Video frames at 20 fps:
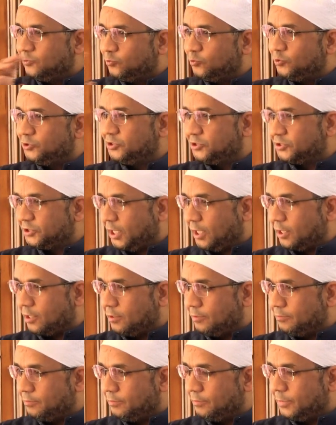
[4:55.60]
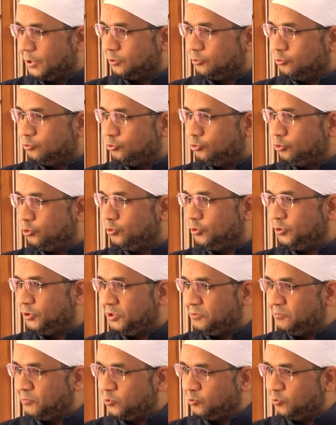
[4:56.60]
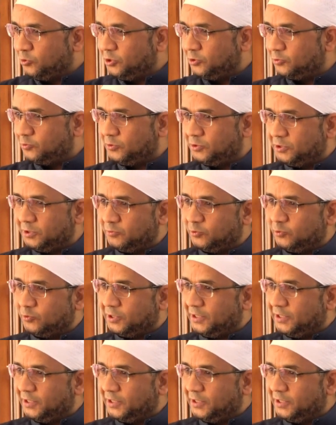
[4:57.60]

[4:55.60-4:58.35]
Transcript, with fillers: which is haram. But to join them, to eat with them,